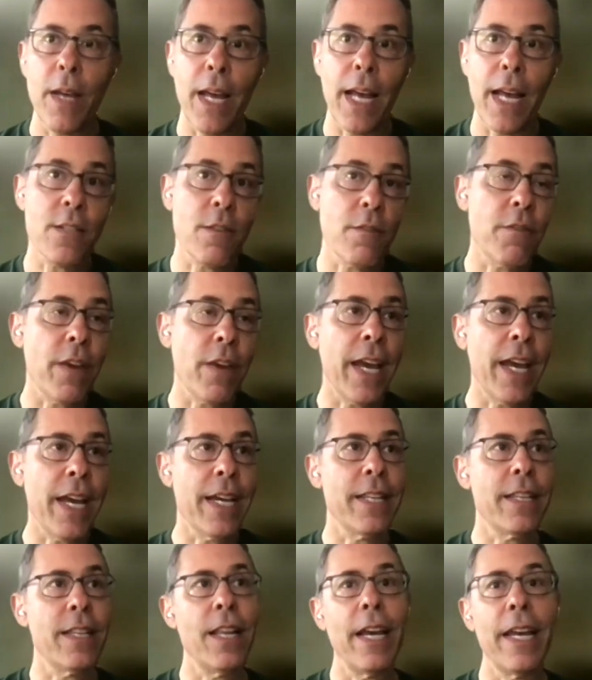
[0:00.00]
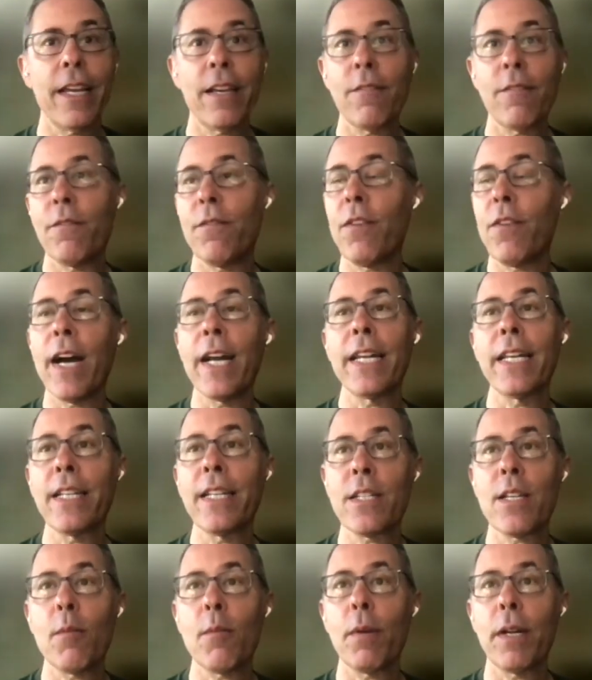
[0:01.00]
as a fan, like
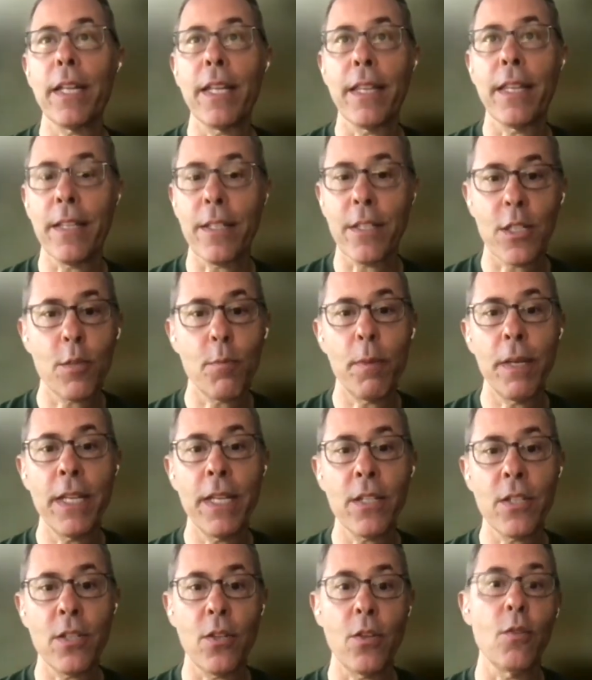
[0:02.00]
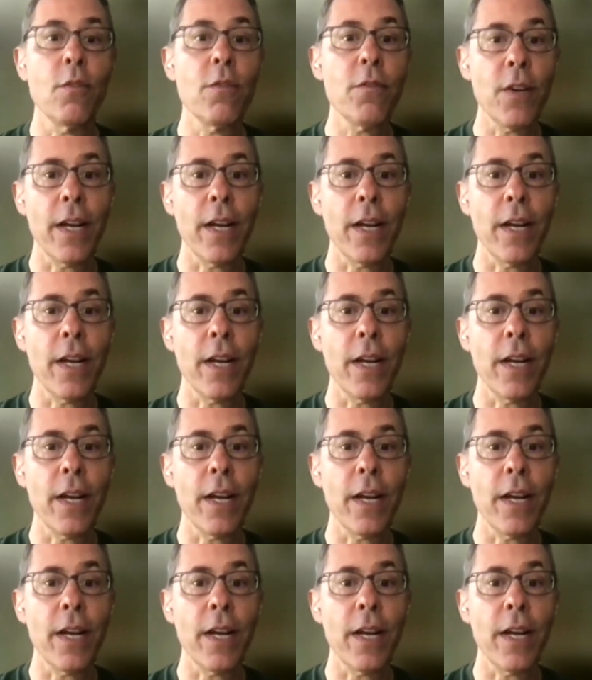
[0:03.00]
finding somebody that speaks to you,